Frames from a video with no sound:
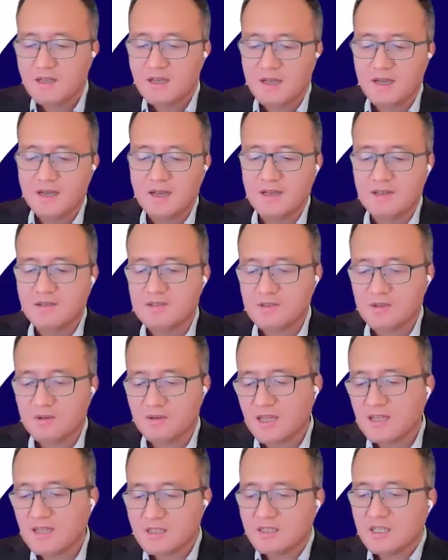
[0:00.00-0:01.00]
So
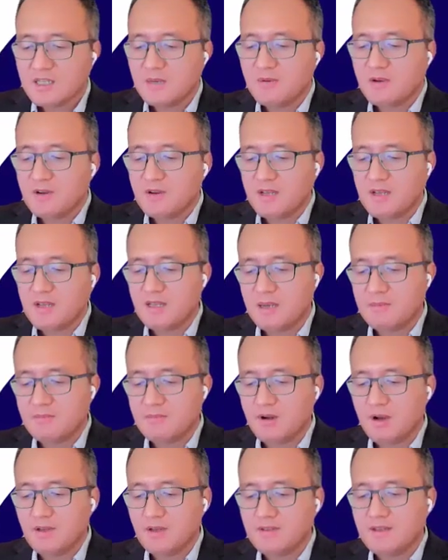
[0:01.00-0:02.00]
that's typically the
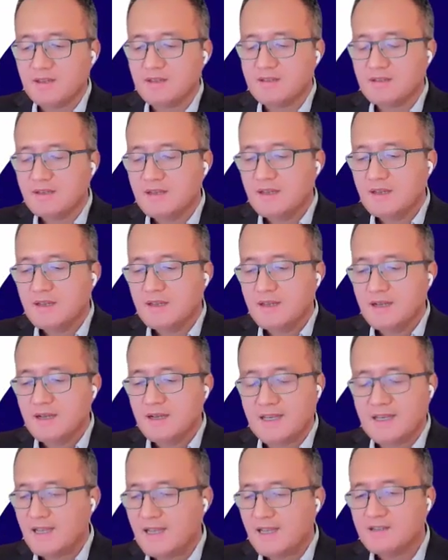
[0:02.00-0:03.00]
process.
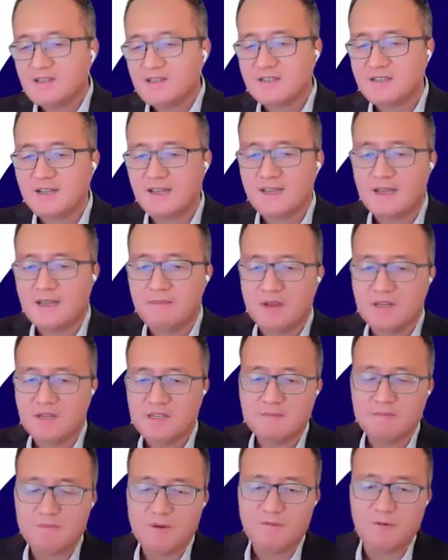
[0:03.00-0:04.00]
Again, just like I
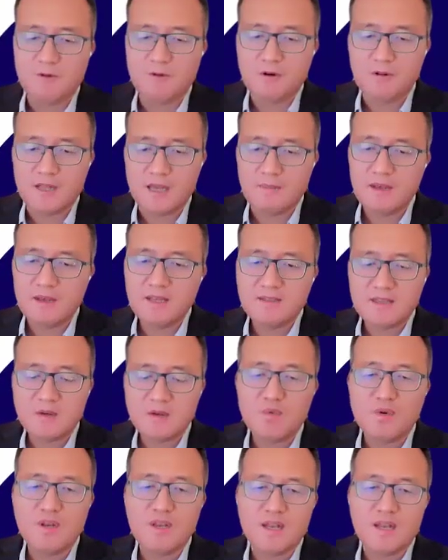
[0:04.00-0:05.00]
mentioned before, the MNC
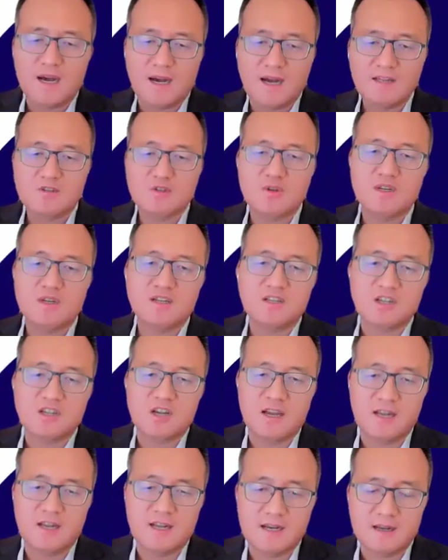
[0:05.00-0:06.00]
would not treat the
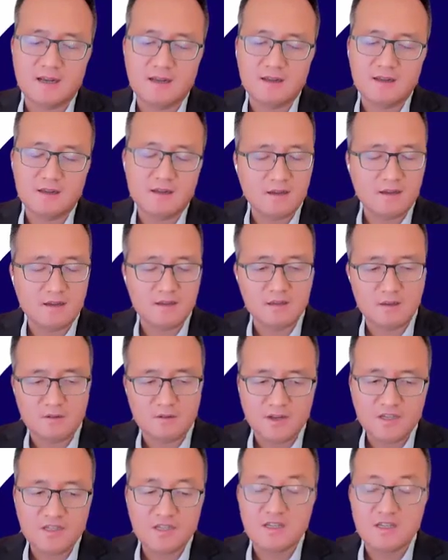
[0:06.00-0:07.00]
China
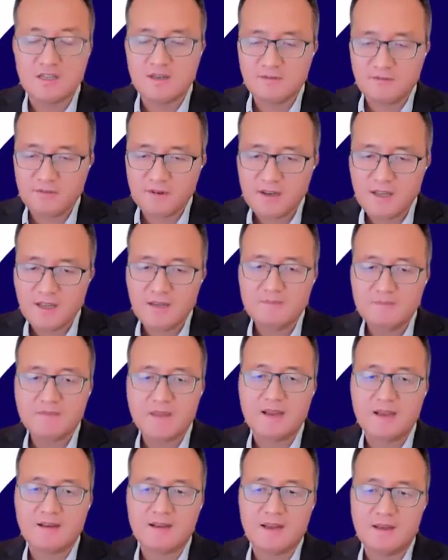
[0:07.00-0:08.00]
innovation differently.
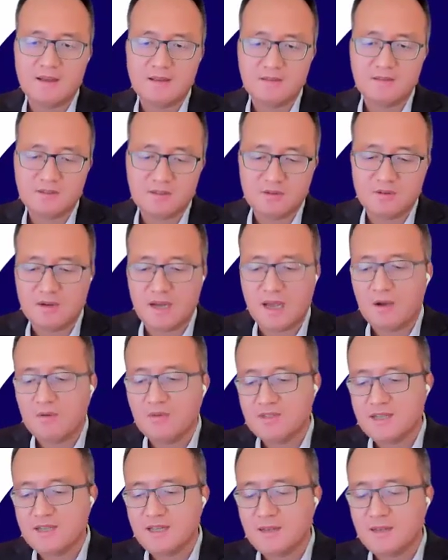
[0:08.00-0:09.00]
So I would
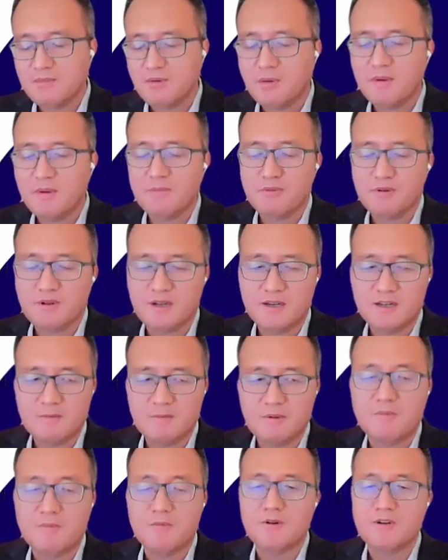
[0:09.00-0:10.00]
say they probably put a
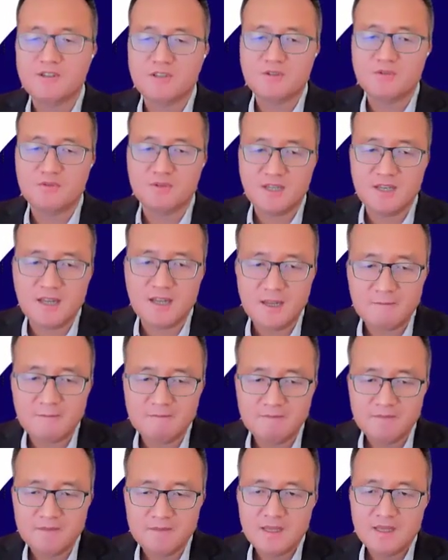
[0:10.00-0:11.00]
little bit more scrutiny,
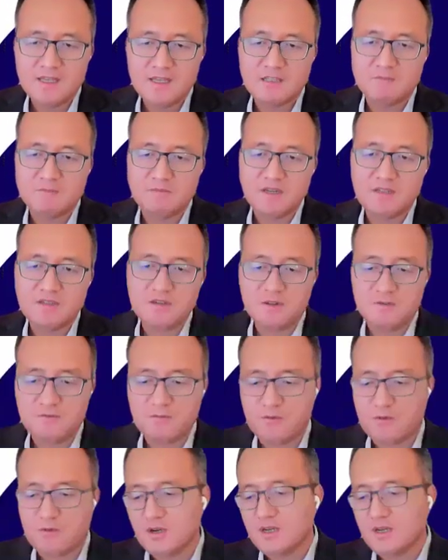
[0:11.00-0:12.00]
especially
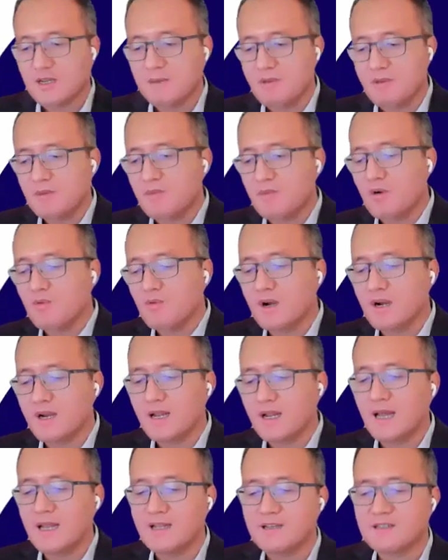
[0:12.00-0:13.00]
for the people who are
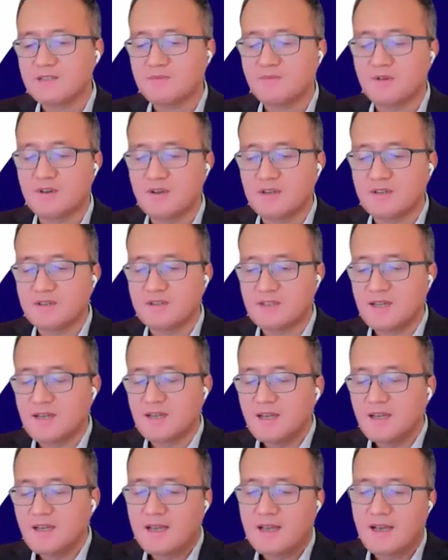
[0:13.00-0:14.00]
not experienced
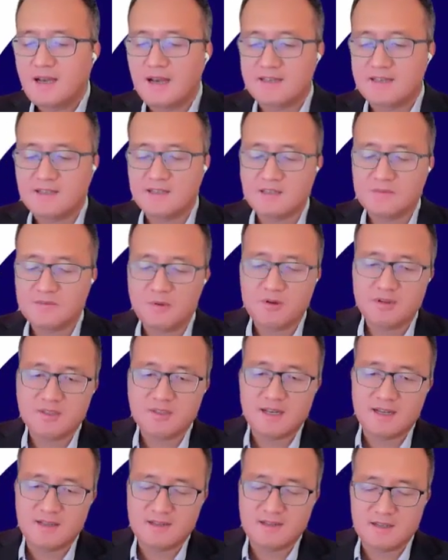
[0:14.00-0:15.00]
as,
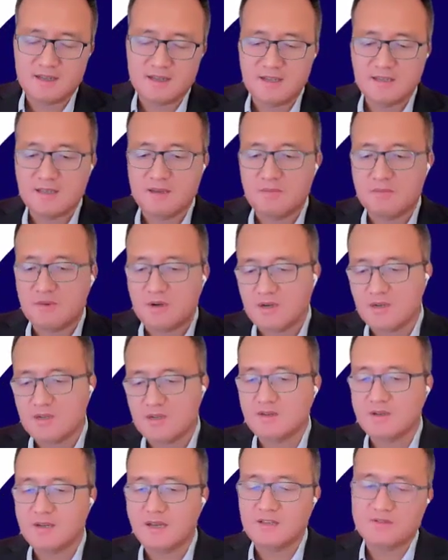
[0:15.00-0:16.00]
let's say, Merck
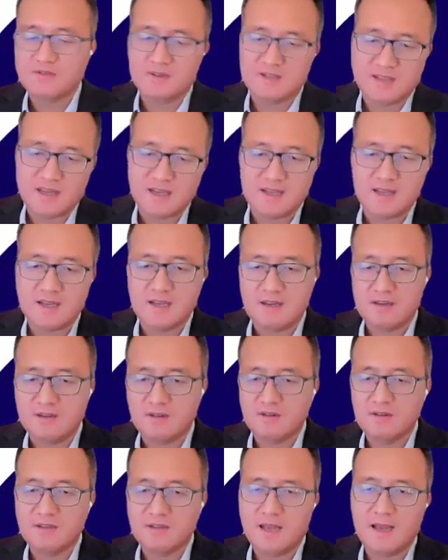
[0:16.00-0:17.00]
or
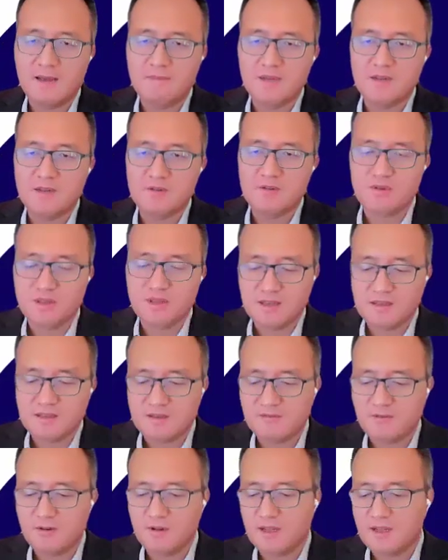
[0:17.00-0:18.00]
AstraZeneca. They have been doing this
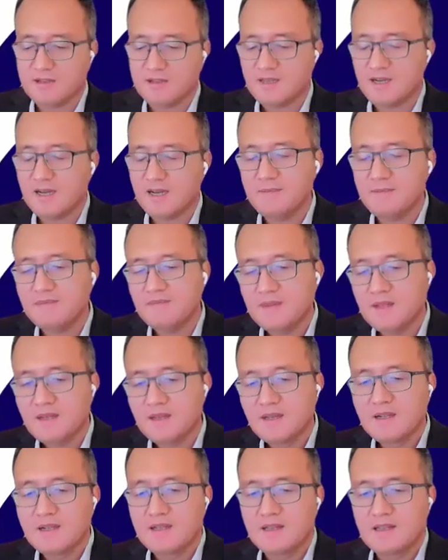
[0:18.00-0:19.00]
for a long time.
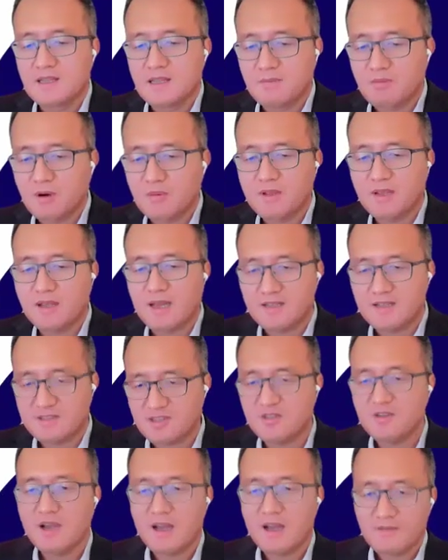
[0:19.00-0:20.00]
They probably
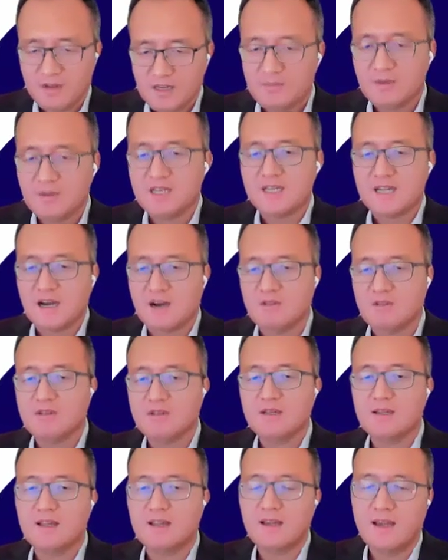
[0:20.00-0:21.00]
still have a little bit doubt,
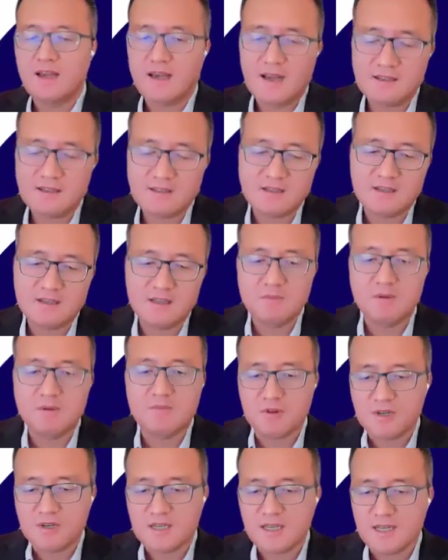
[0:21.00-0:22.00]
ask a little bit
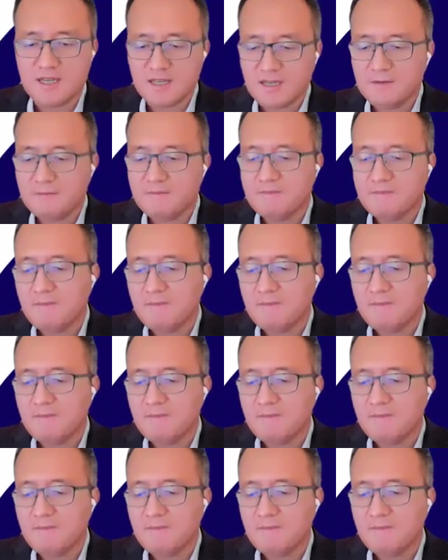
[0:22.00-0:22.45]
more data.